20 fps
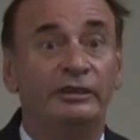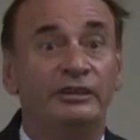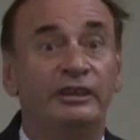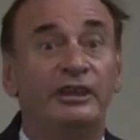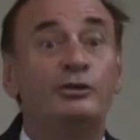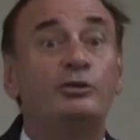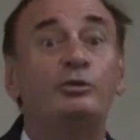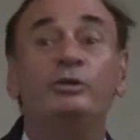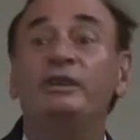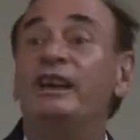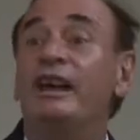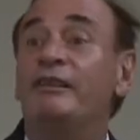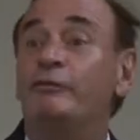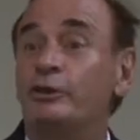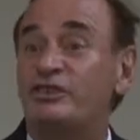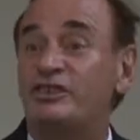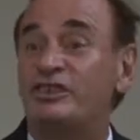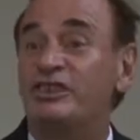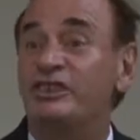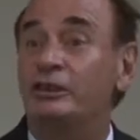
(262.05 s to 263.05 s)
They should never
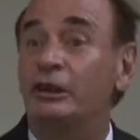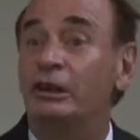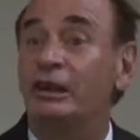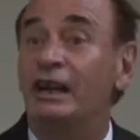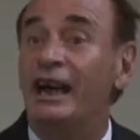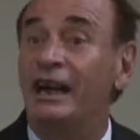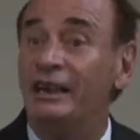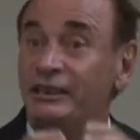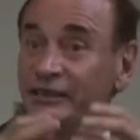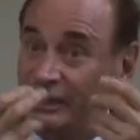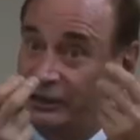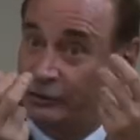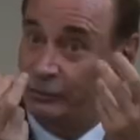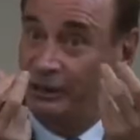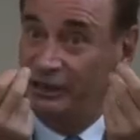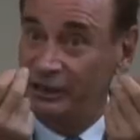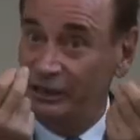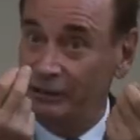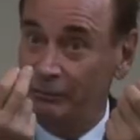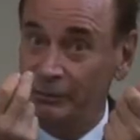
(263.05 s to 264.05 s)
see the light. That's
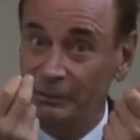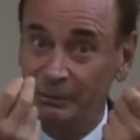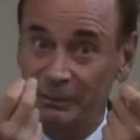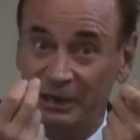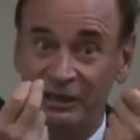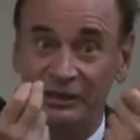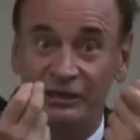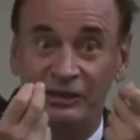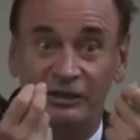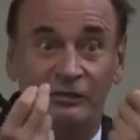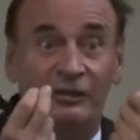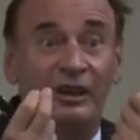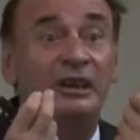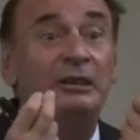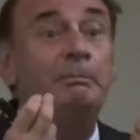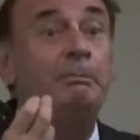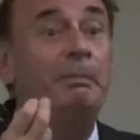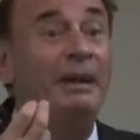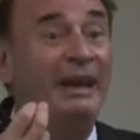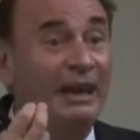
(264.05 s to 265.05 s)
why they remain this
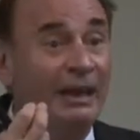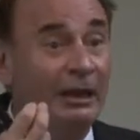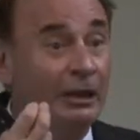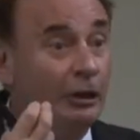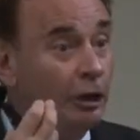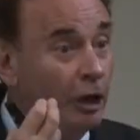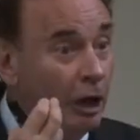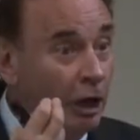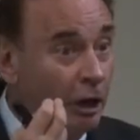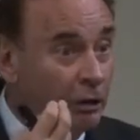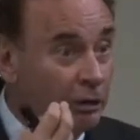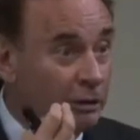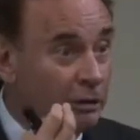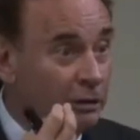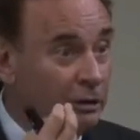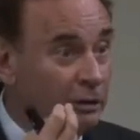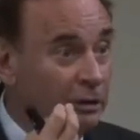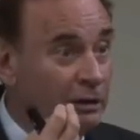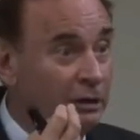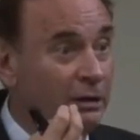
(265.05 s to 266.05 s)
very pale color.
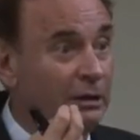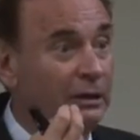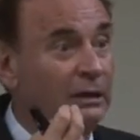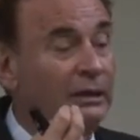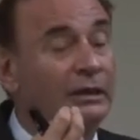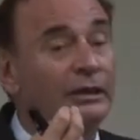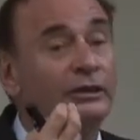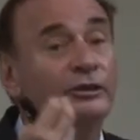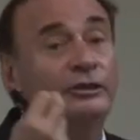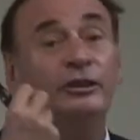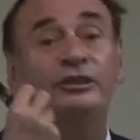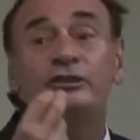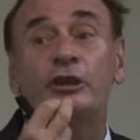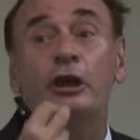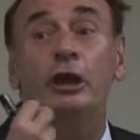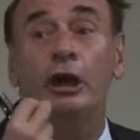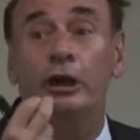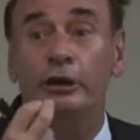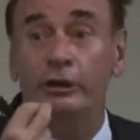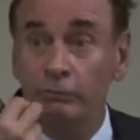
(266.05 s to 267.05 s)
So it's a
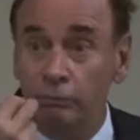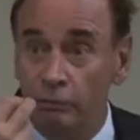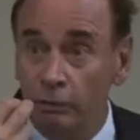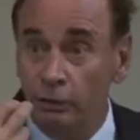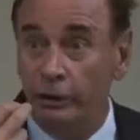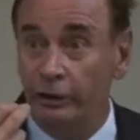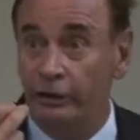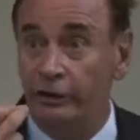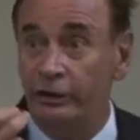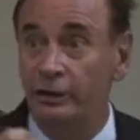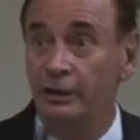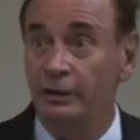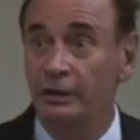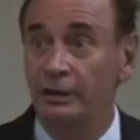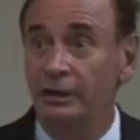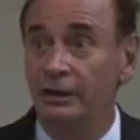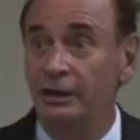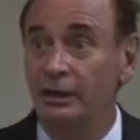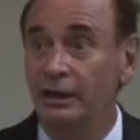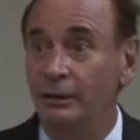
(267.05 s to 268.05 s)
lot of work.
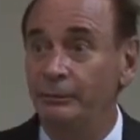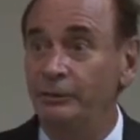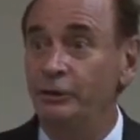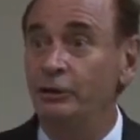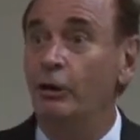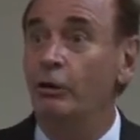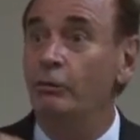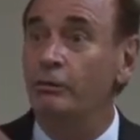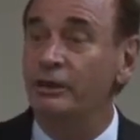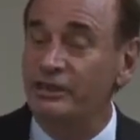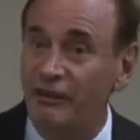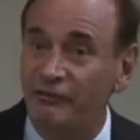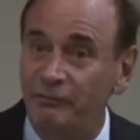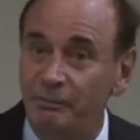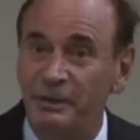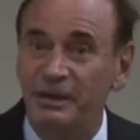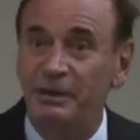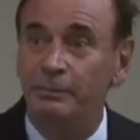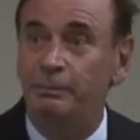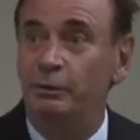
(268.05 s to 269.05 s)
I mean, you always have
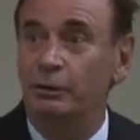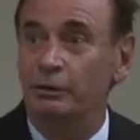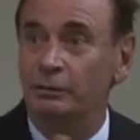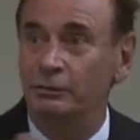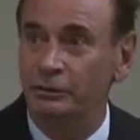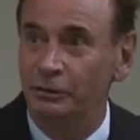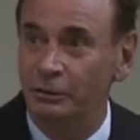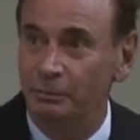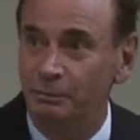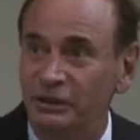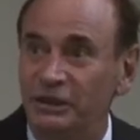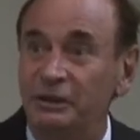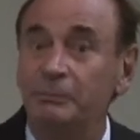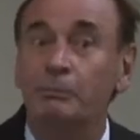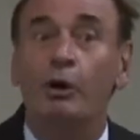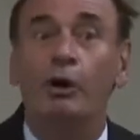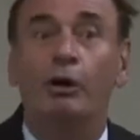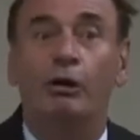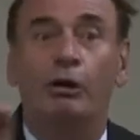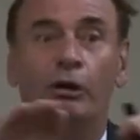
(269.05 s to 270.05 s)
people, you know, putting
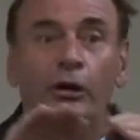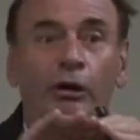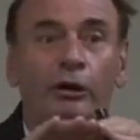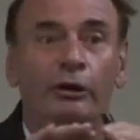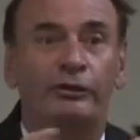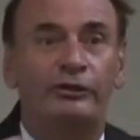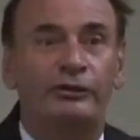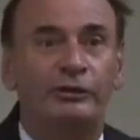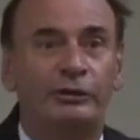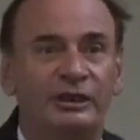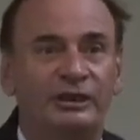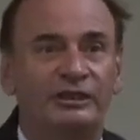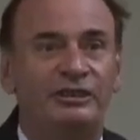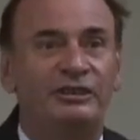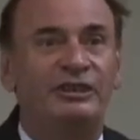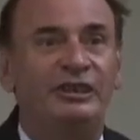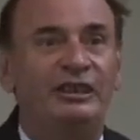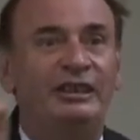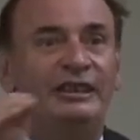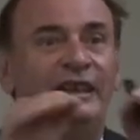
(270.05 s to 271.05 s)
more earth so they
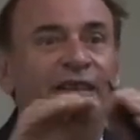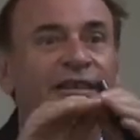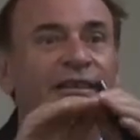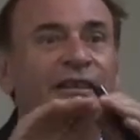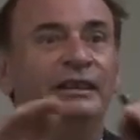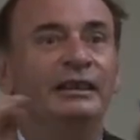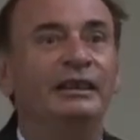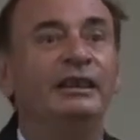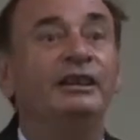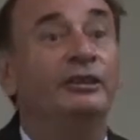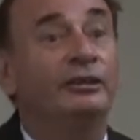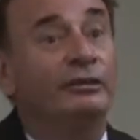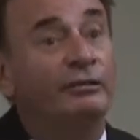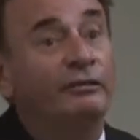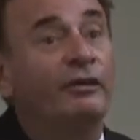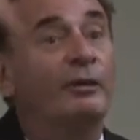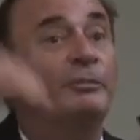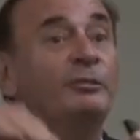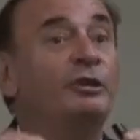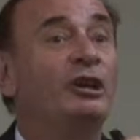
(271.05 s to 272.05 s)
still get hidden
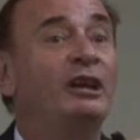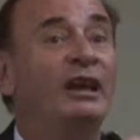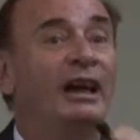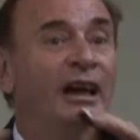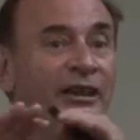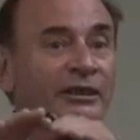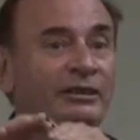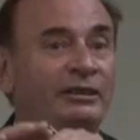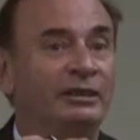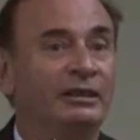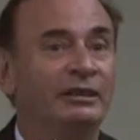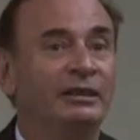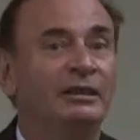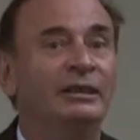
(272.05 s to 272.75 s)
from the light.